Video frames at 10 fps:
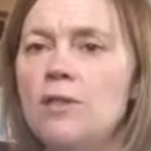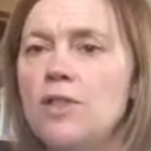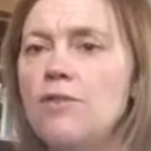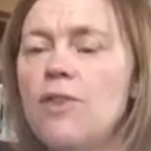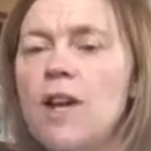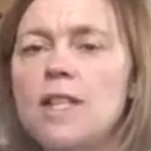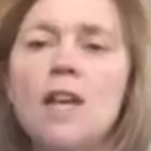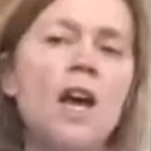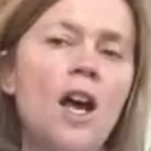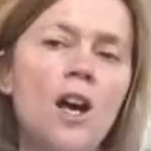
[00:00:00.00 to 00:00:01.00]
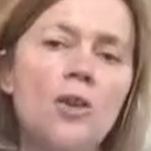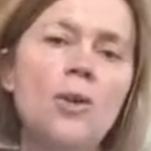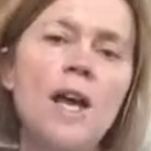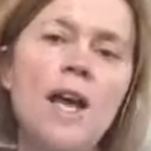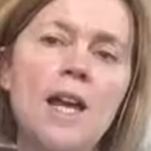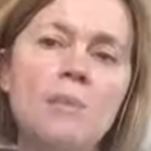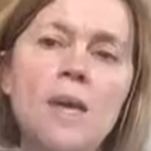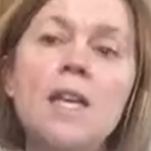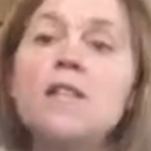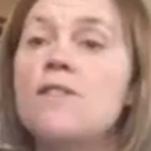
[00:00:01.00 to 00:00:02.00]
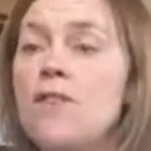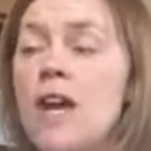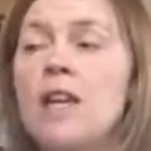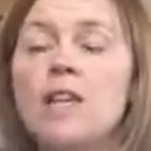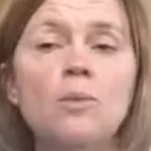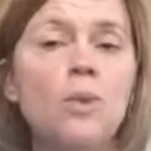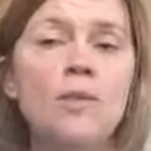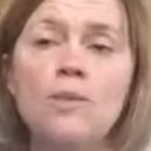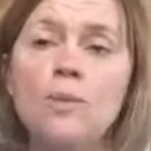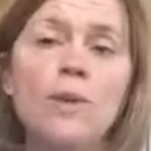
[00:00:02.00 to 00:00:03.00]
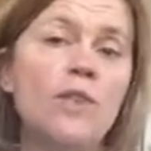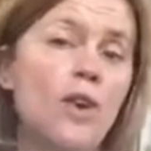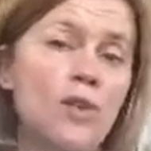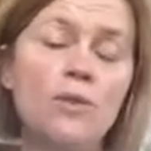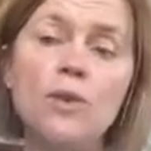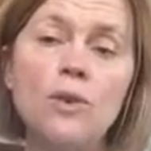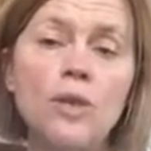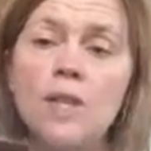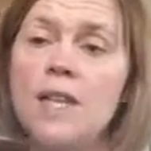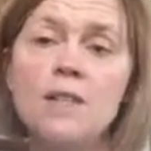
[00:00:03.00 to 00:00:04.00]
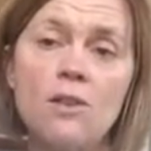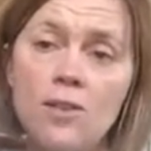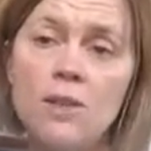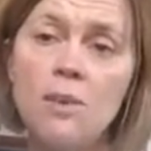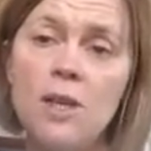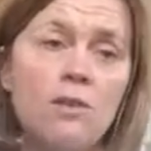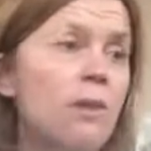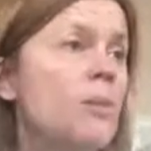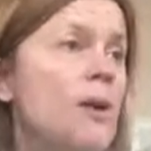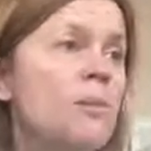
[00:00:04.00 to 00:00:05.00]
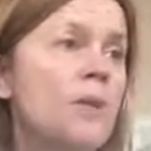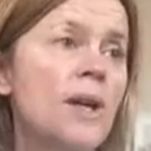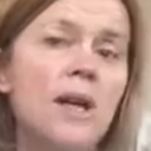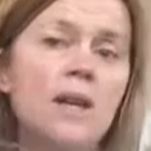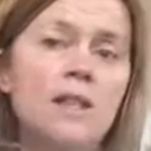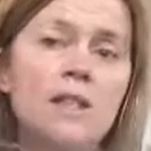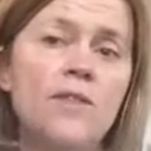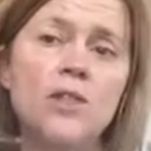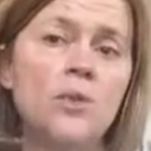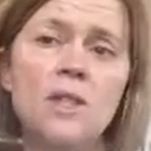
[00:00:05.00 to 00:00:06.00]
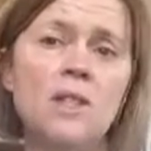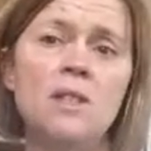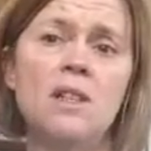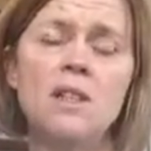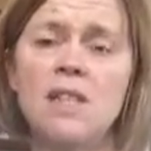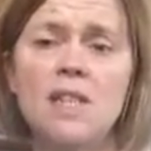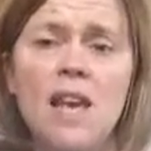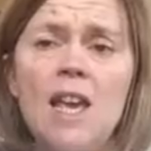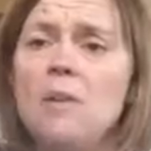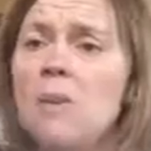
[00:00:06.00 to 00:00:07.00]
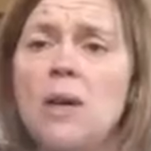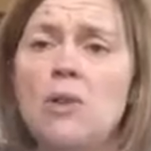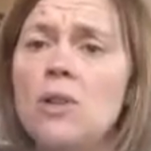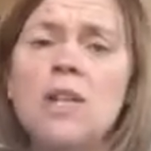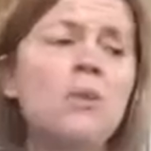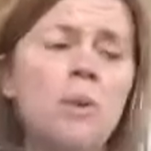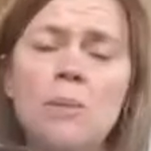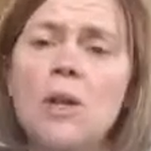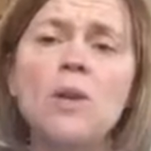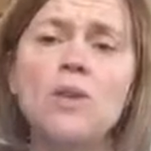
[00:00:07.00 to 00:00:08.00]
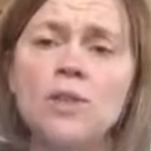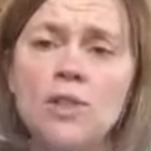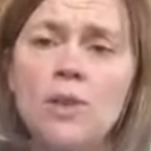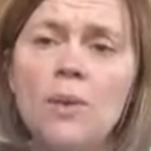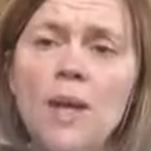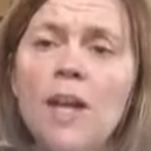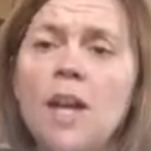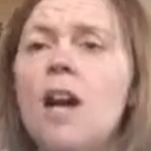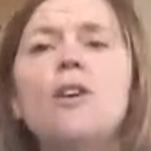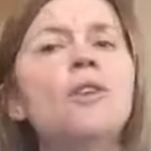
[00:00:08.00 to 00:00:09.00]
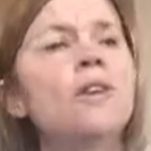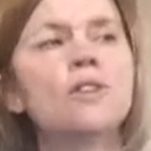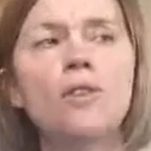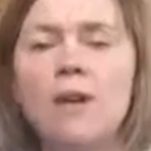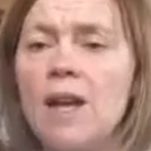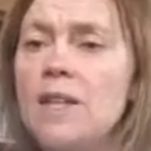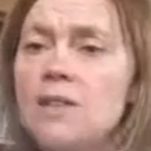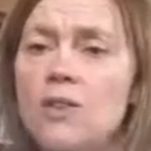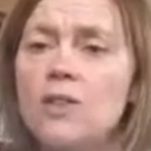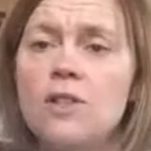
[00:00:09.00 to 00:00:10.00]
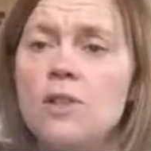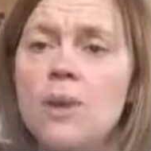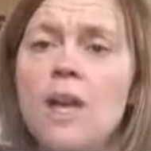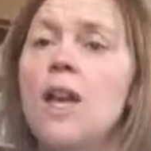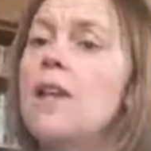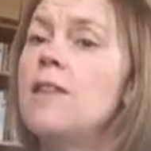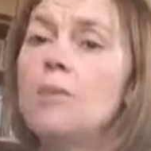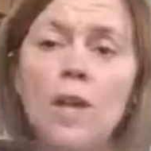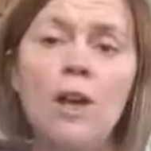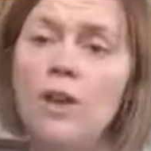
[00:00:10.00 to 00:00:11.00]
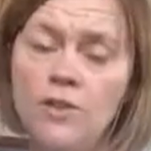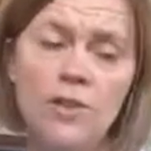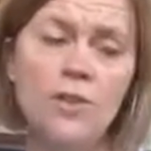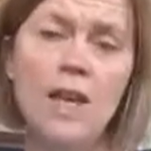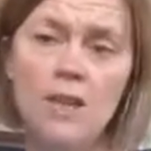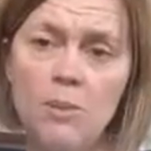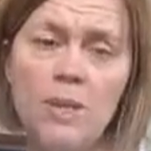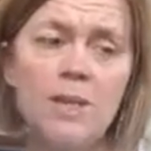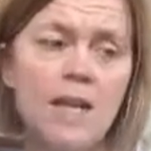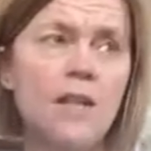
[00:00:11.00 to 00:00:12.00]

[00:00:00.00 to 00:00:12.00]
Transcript: to Fred, oh, it's fine, we've got your uncle, he's going to be your appropriate individual, and he says, I hate my uncle, I don't want my uncle to do it. Oh no, it's all right, he's going to do it. We can't do that. The person